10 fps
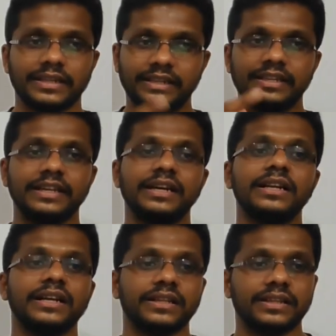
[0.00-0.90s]
In
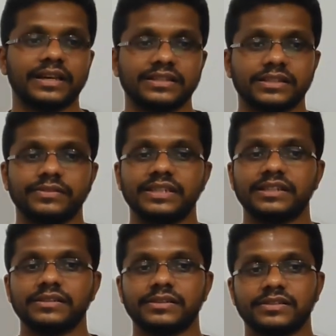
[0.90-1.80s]
India, the
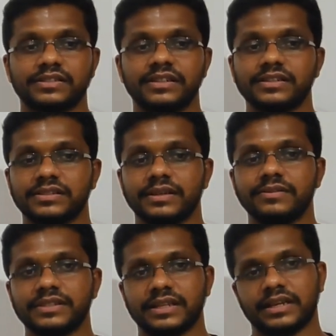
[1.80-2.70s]
conservation
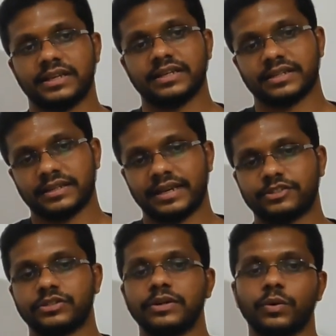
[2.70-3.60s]
reserves are
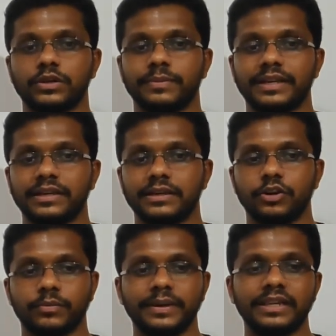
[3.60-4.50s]
actually owned by
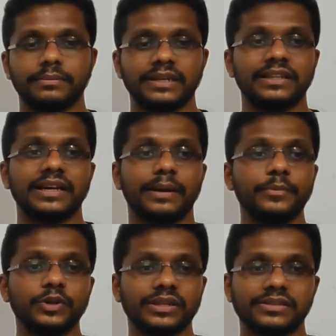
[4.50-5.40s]
government, but the
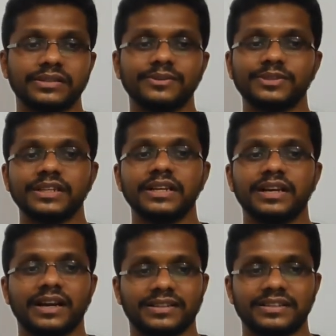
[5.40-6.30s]
community reserves,
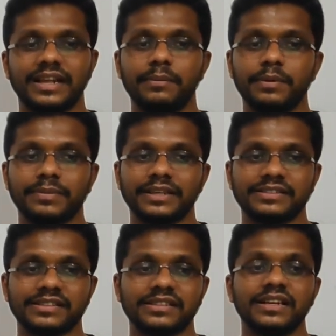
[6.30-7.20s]
as the name
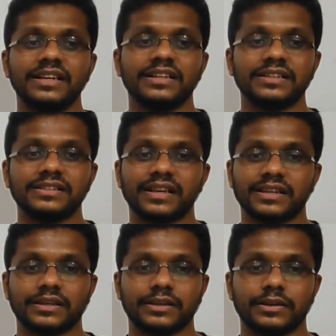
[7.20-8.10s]
implies, these
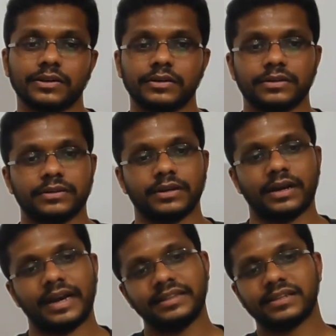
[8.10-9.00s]
are
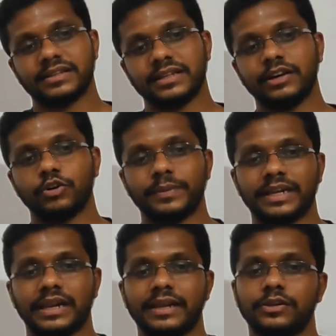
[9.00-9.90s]
either the
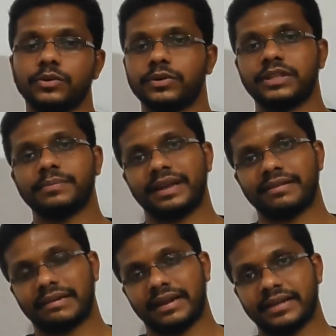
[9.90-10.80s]
government land or the
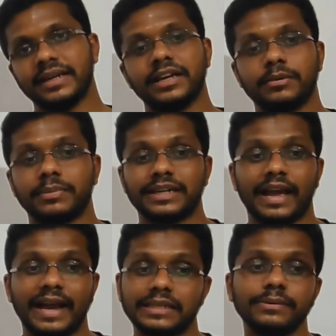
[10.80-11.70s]
private land.
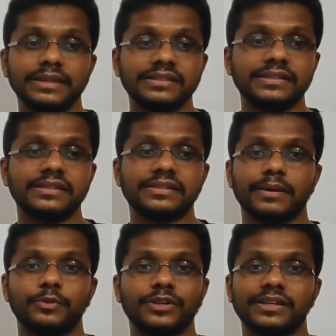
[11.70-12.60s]
But activities in this
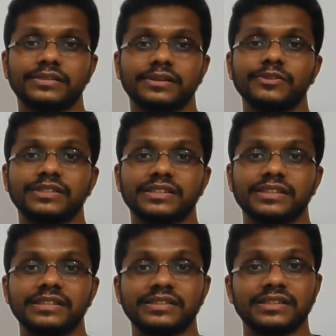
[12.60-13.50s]
community reserves
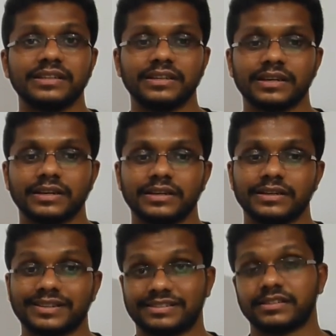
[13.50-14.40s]
is
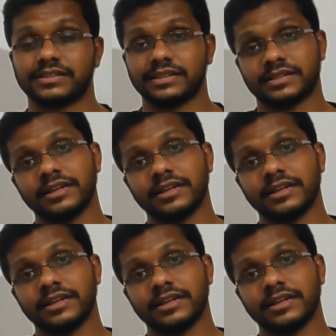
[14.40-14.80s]
restricted.